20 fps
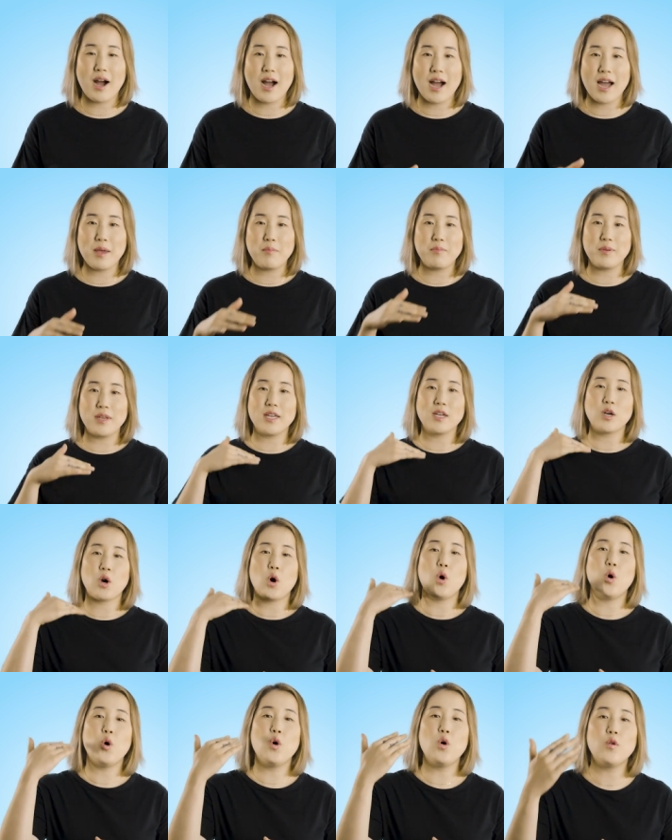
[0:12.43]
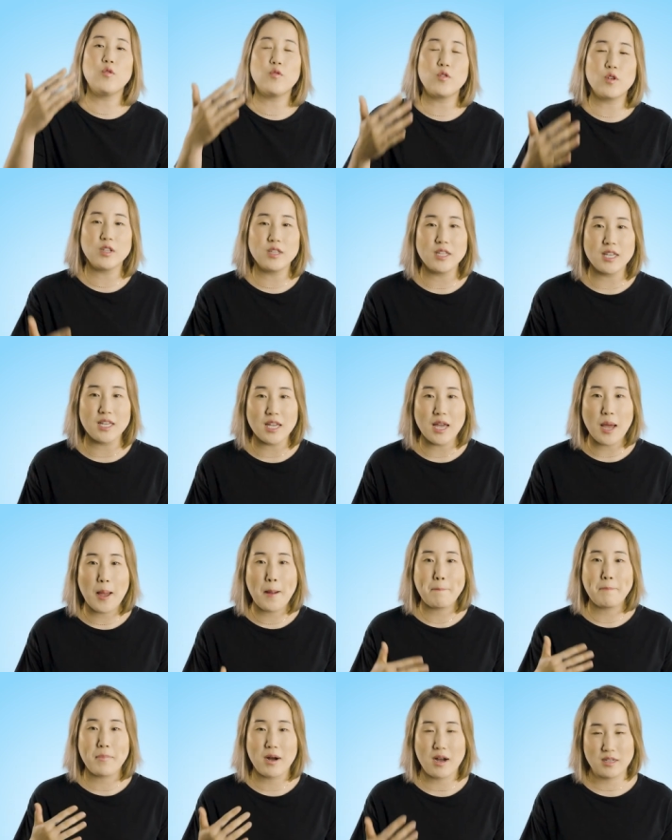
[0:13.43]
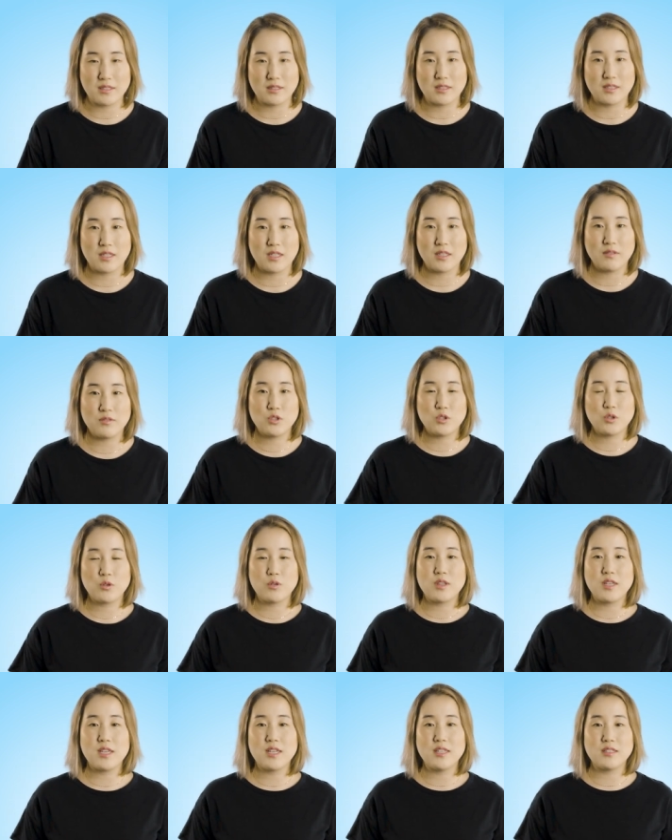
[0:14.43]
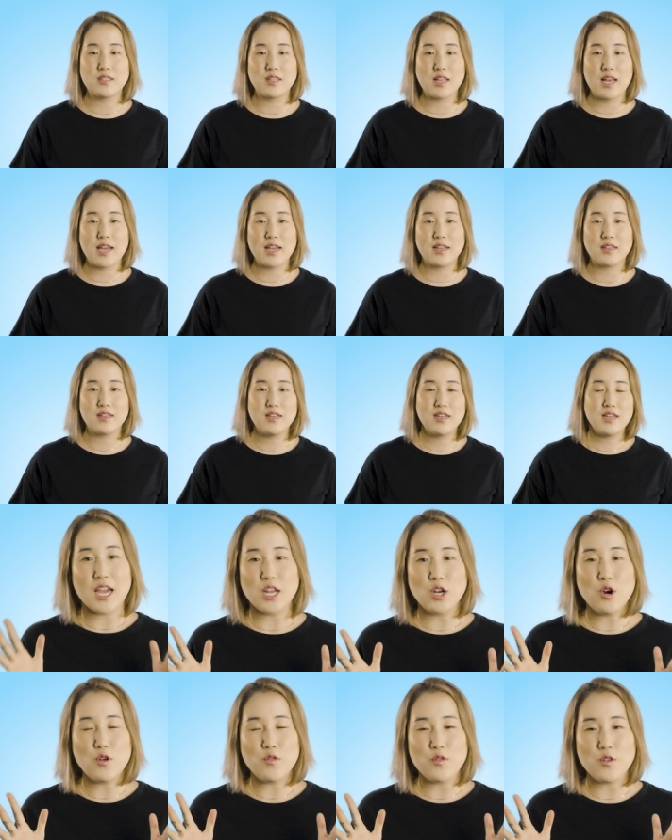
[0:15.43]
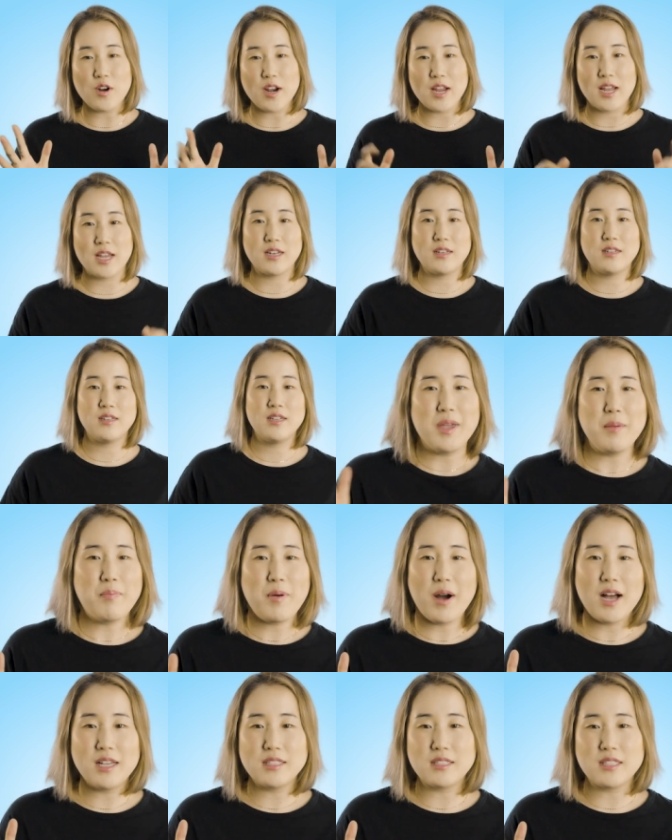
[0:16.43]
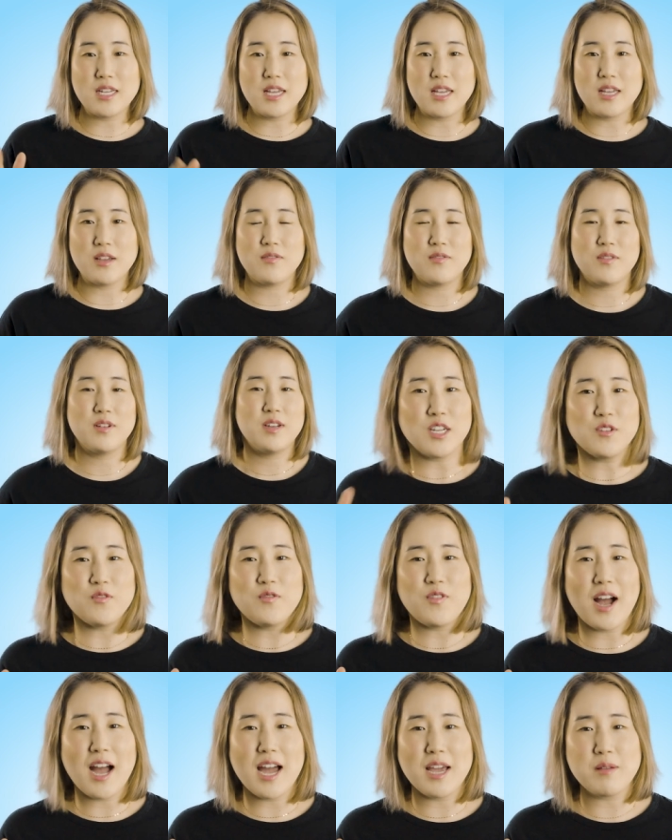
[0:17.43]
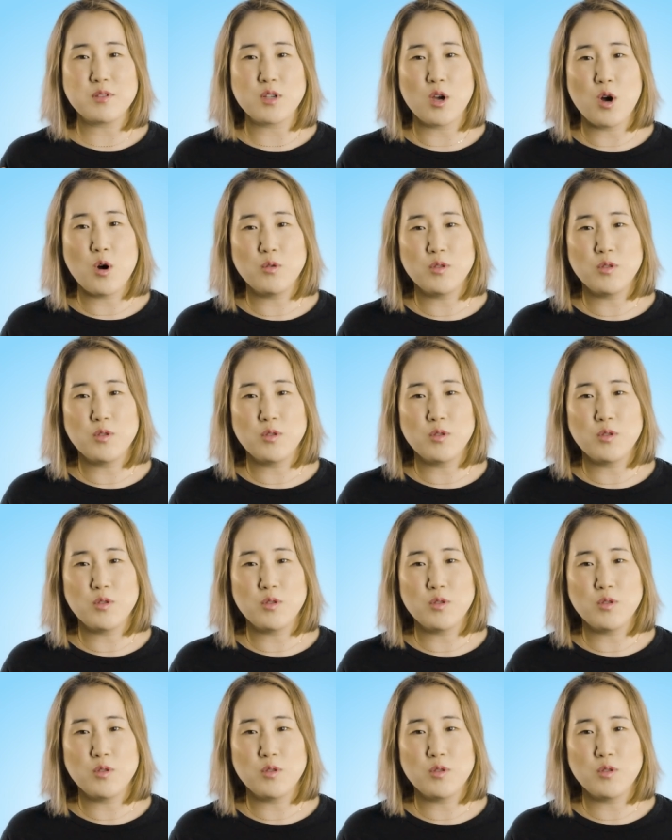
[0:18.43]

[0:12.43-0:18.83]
by being overly positive. So things like, get over it, be positive, good vibes